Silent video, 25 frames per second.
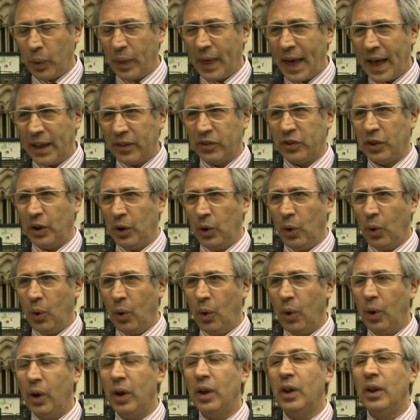that's the
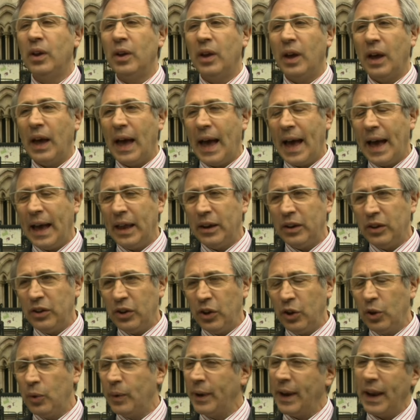law,
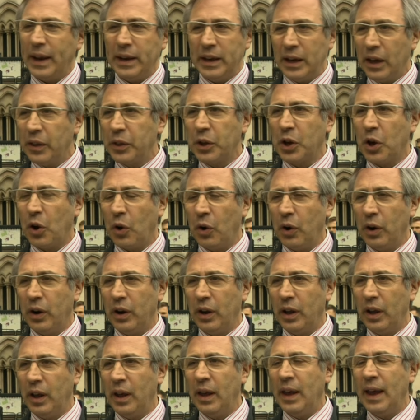and you and any other
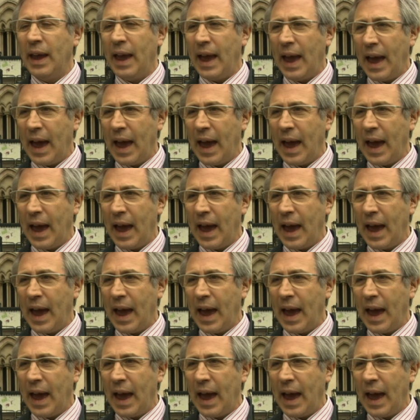coroner